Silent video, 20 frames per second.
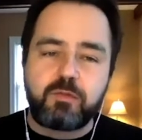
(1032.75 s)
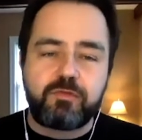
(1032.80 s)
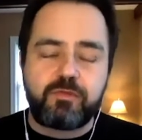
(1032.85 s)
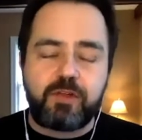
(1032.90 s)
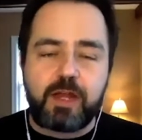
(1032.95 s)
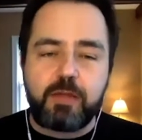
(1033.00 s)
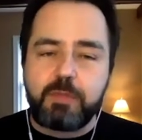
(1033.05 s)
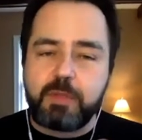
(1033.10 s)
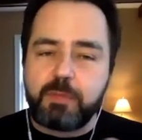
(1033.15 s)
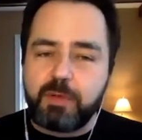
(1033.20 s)

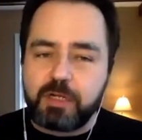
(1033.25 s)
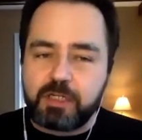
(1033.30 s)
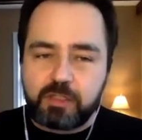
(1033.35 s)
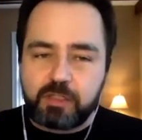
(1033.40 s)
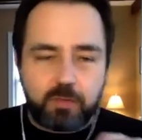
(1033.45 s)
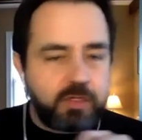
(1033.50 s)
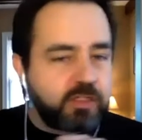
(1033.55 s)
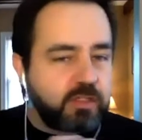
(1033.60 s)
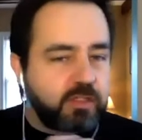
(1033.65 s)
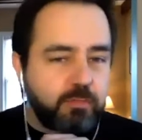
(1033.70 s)
find me
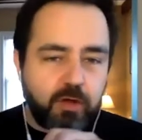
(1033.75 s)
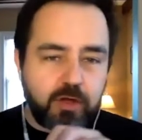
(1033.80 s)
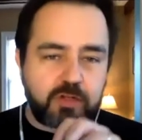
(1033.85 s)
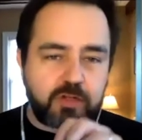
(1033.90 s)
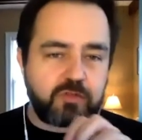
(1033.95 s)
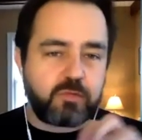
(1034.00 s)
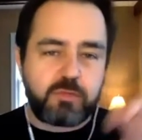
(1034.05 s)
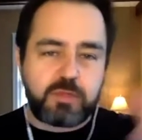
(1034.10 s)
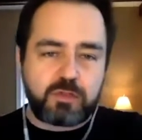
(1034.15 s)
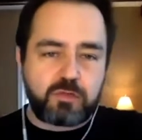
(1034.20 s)
punctuation marks
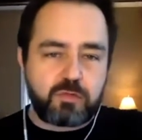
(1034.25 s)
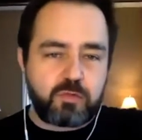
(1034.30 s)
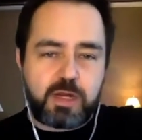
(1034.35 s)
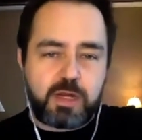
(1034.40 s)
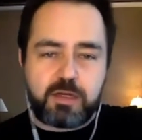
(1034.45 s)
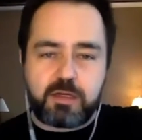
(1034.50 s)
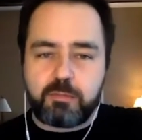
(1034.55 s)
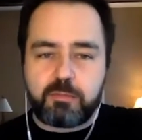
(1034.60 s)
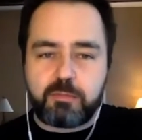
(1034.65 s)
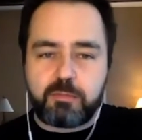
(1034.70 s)
from this
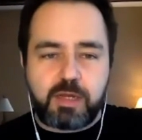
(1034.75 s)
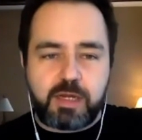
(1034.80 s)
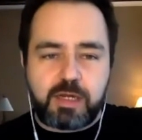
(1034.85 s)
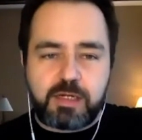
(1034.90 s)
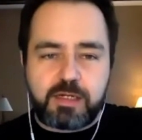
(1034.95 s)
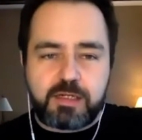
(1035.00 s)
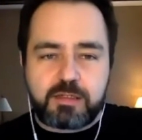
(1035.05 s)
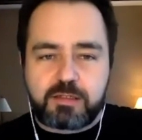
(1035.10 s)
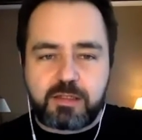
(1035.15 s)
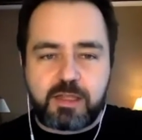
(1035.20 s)
random
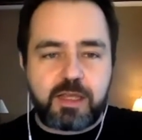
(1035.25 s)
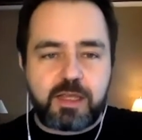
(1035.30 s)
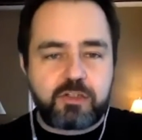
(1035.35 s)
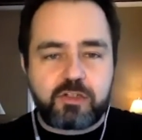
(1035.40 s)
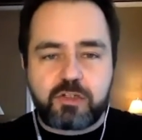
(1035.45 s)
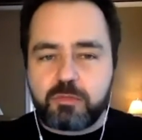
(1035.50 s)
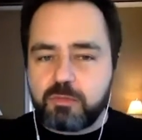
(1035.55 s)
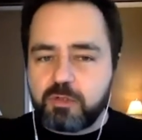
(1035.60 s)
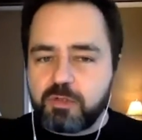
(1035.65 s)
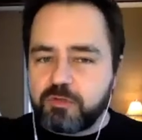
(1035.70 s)
80s
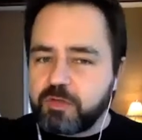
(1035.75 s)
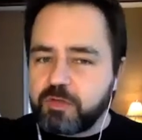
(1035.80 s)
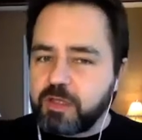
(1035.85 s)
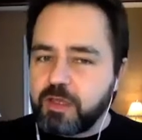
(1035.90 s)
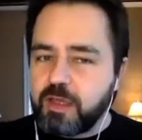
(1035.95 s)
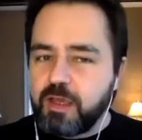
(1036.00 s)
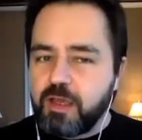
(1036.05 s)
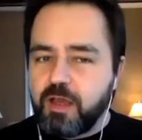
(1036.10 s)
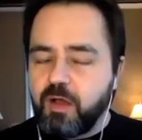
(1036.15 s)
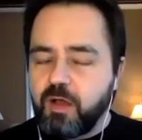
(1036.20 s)
slasher movie,
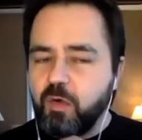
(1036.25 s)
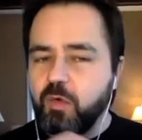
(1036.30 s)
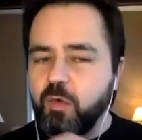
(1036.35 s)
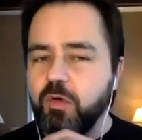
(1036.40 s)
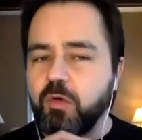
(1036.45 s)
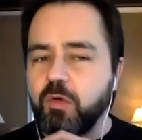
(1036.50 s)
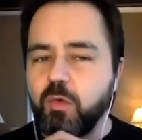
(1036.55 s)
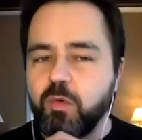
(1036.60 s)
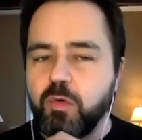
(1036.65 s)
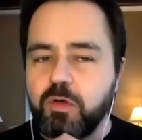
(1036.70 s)

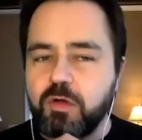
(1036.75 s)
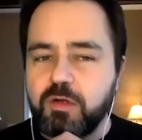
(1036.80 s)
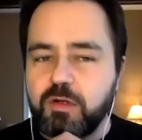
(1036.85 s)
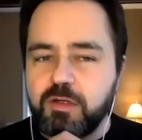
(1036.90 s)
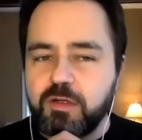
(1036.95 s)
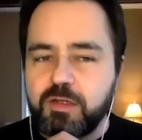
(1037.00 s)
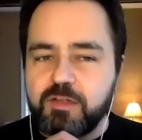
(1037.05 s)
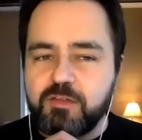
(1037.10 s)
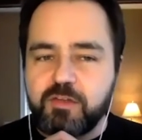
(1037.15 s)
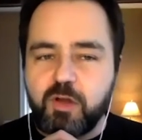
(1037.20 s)
or
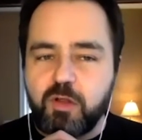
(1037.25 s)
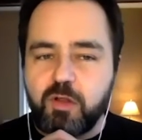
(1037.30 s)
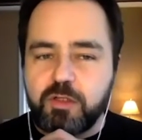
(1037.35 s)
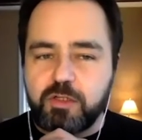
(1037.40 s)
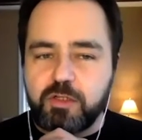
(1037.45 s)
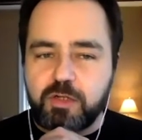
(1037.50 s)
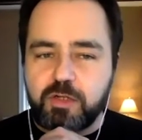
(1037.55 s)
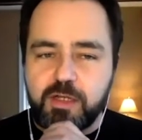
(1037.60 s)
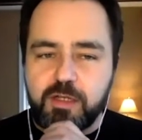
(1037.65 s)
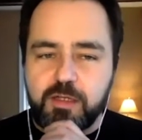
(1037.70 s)
is it all in
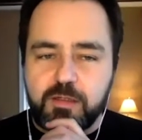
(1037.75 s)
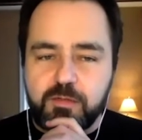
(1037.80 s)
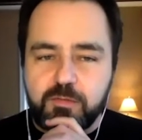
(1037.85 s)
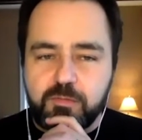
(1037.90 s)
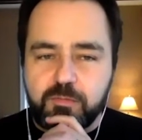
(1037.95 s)
your head?